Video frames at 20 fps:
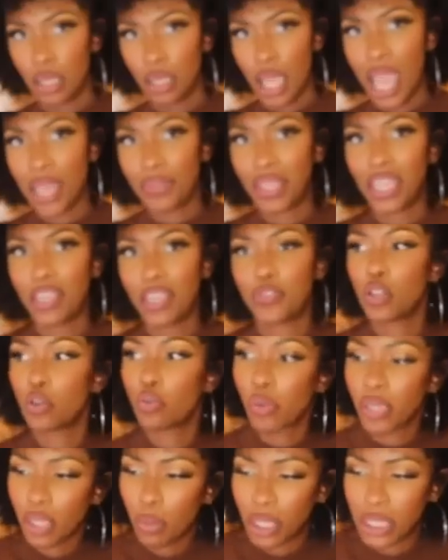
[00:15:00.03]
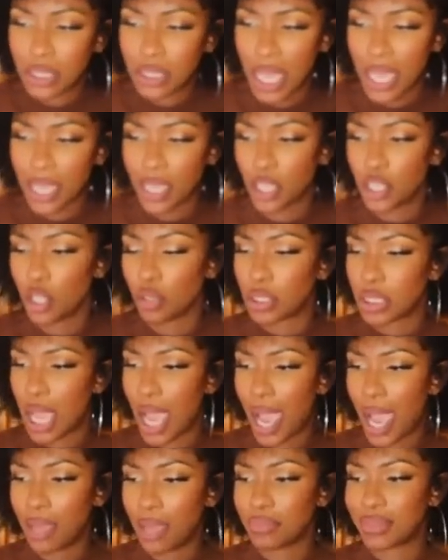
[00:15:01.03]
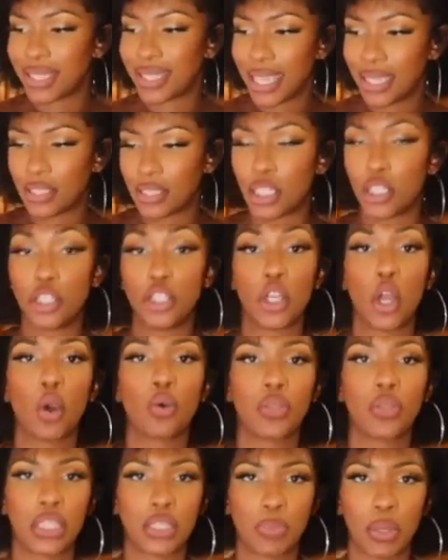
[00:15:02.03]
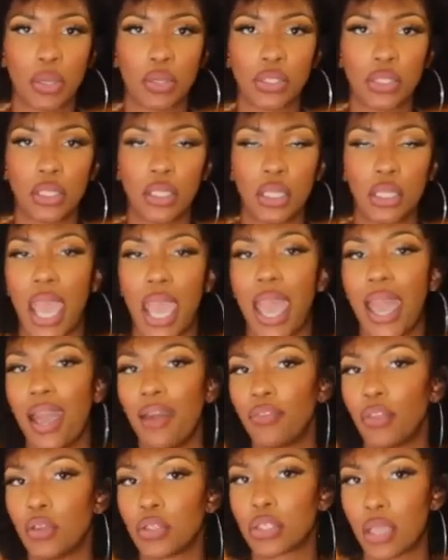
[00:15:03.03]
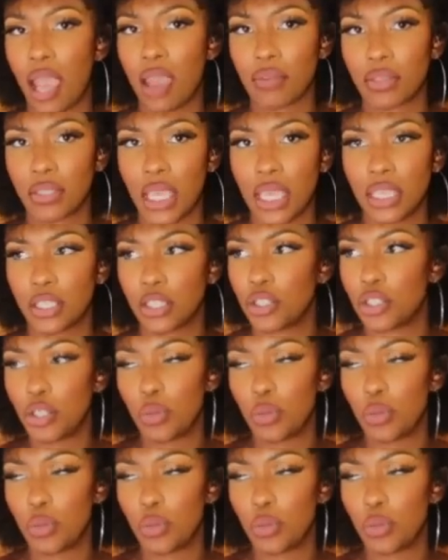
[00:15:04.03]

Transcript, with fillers: And then if you really would have taken your time to get to know this person and have those conversations,